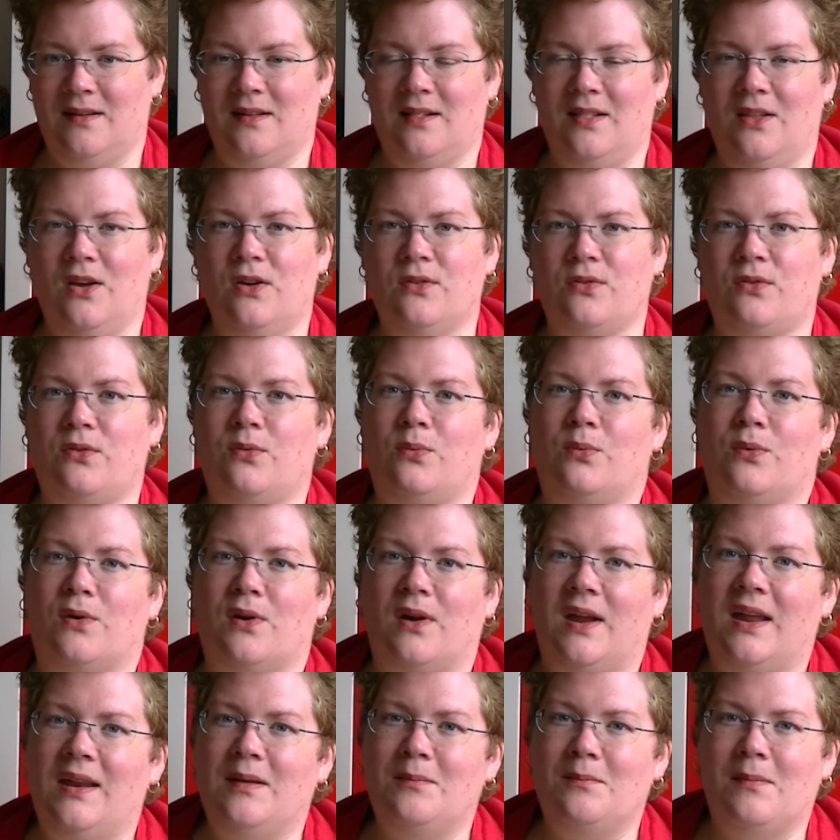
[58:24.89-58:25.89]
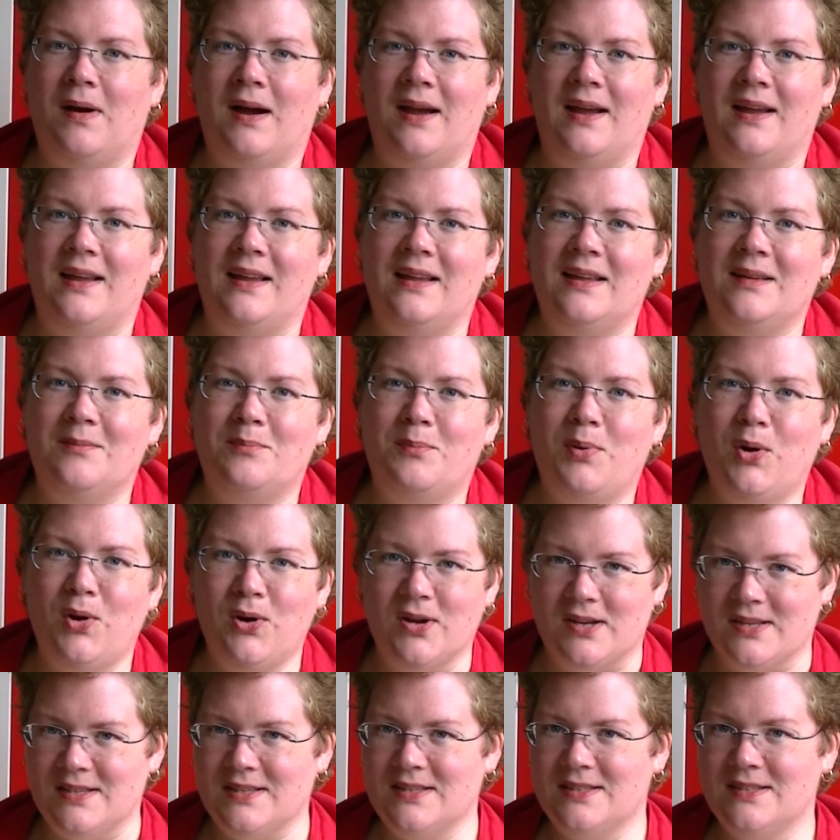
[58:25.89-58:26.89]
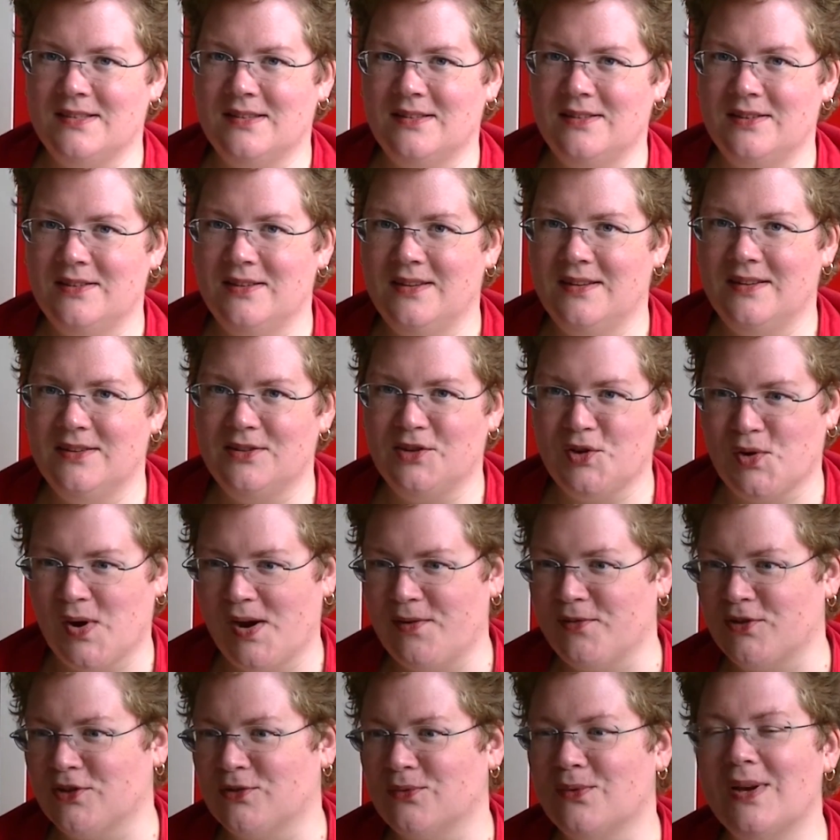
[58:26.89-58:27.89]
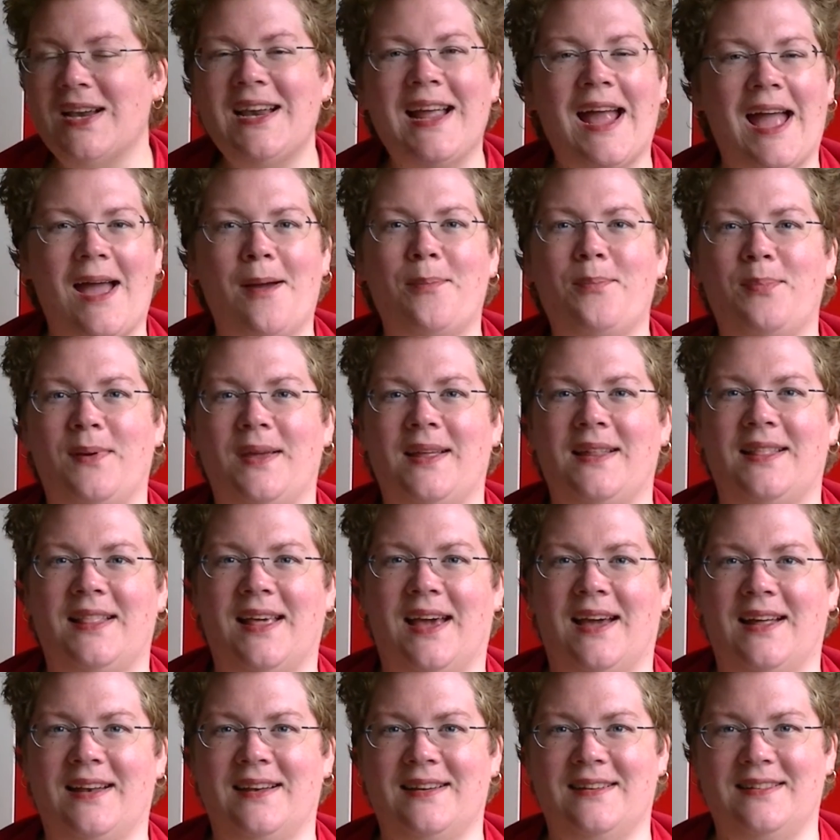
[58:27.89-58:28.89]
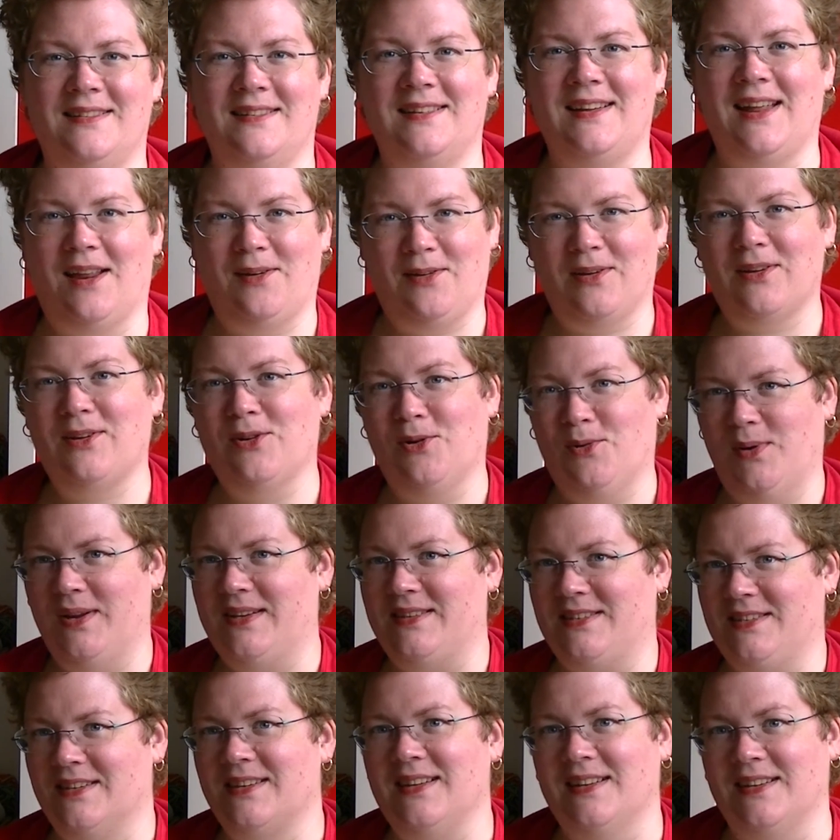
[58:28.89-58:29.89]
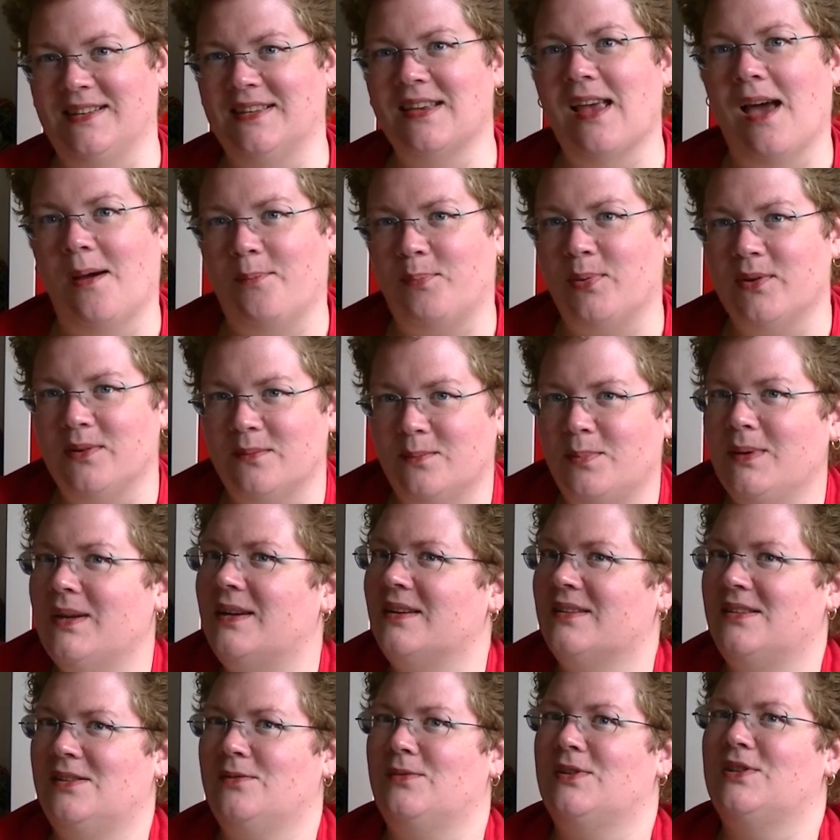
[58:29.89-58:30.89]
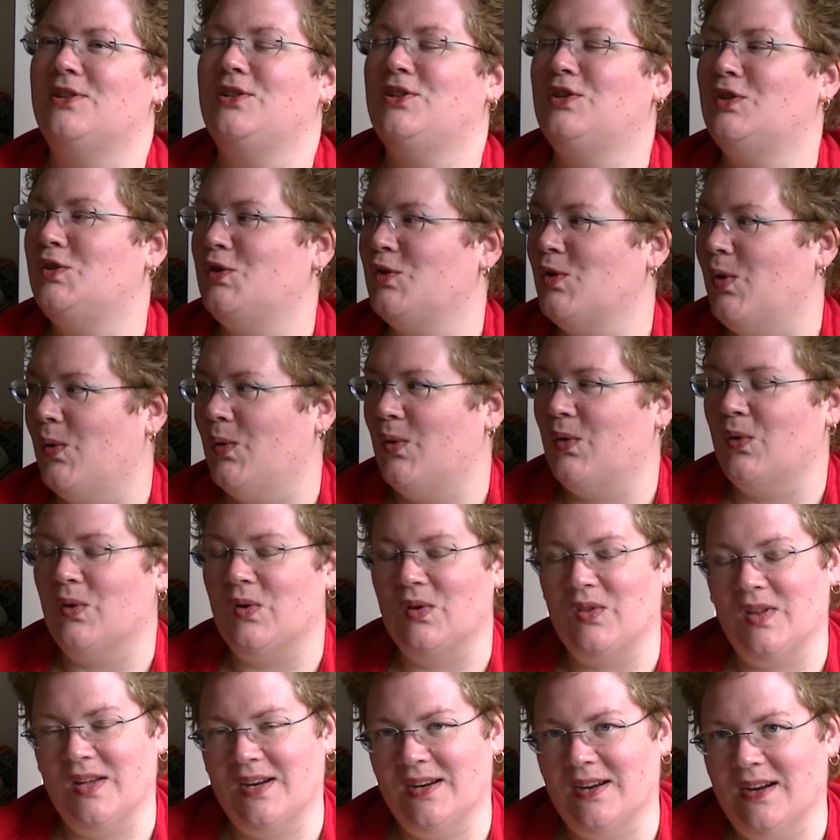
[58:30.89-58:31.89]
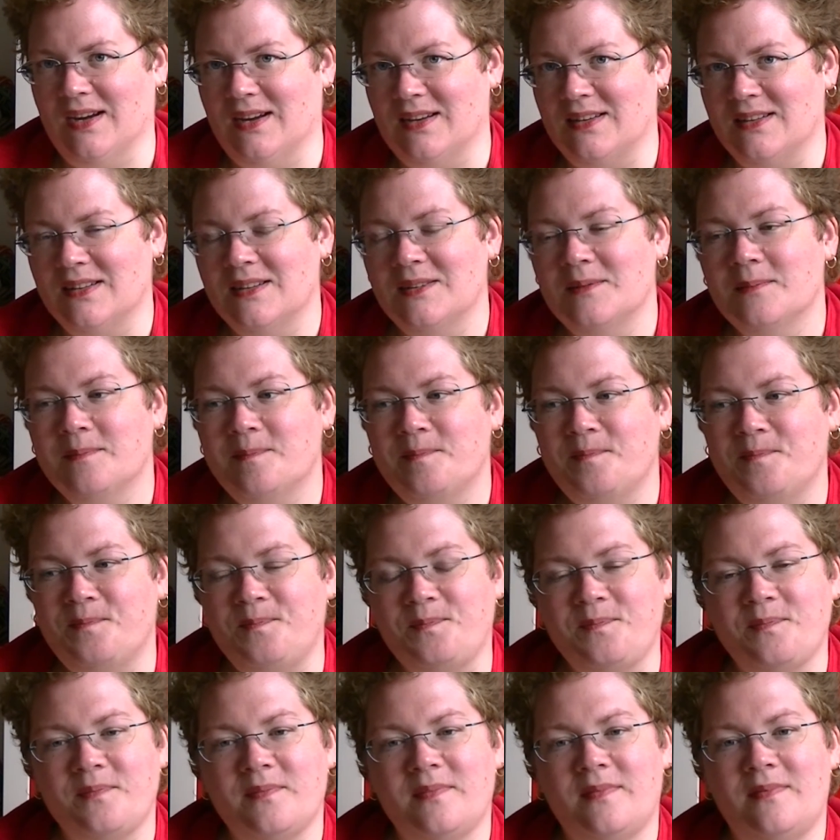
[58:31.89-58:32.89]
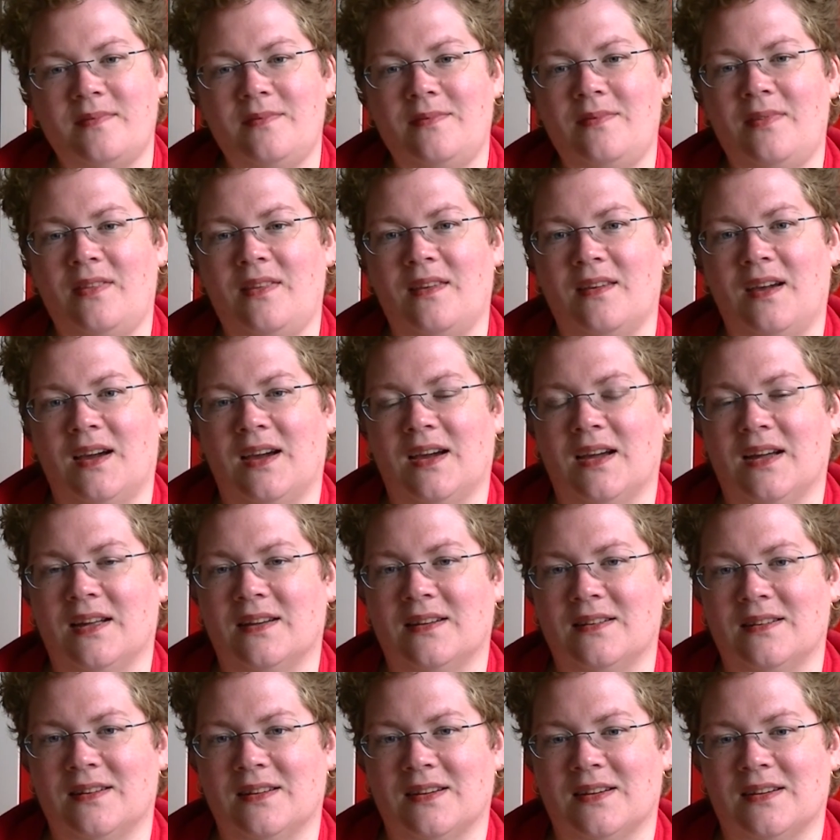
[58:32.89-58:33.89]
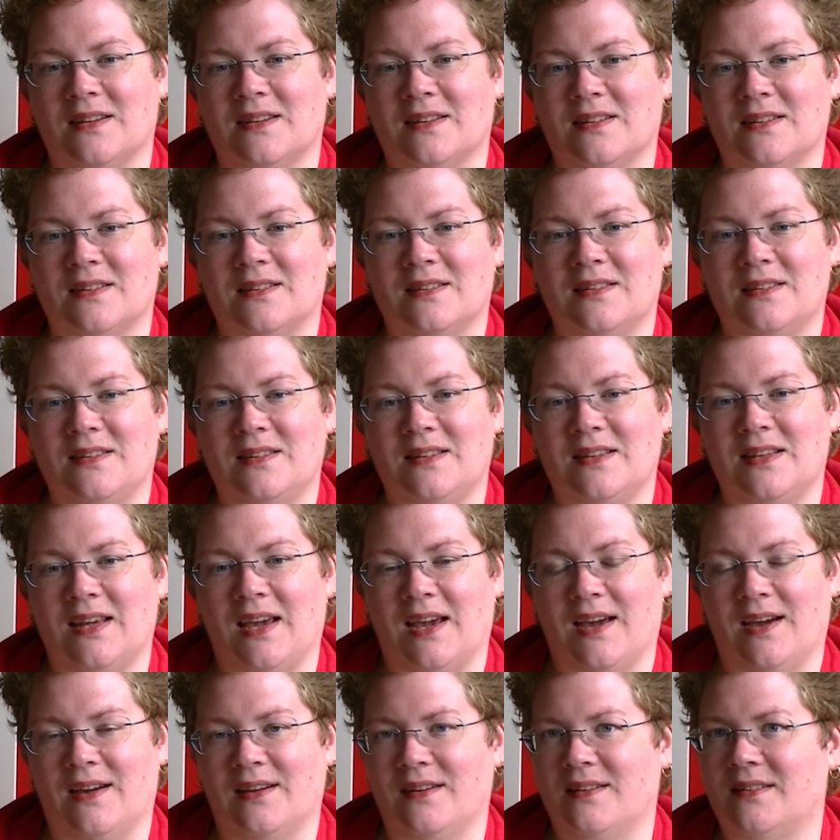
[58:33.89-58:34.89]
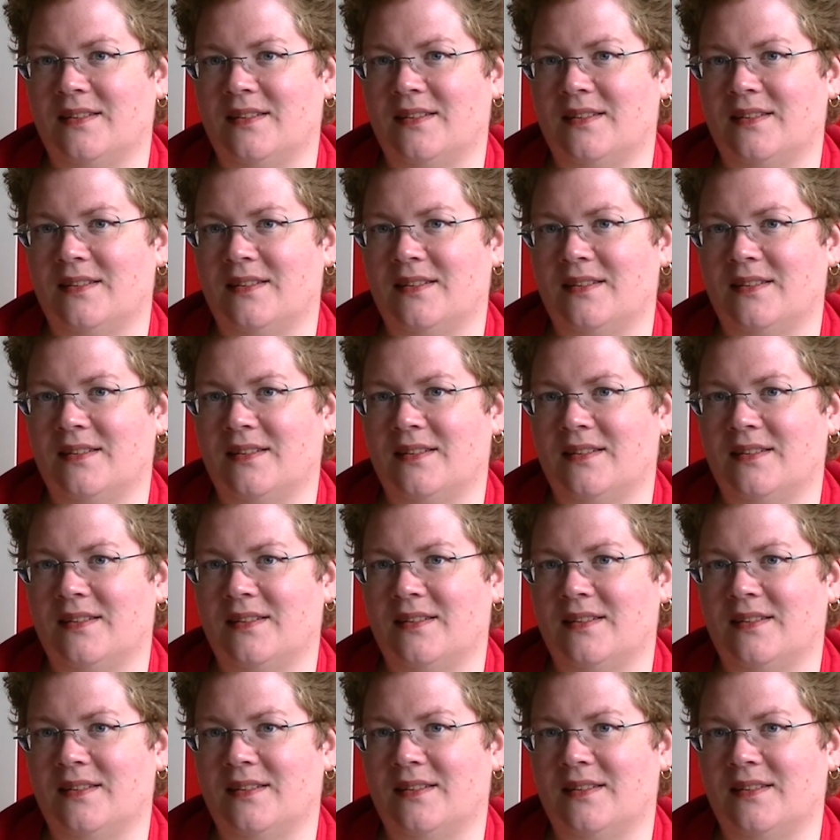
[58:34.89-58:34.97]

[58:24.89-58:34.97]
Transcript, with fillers: gloves were in my pockets so I was really happy that that coincidence happened because it was so cold at night and uh, yeah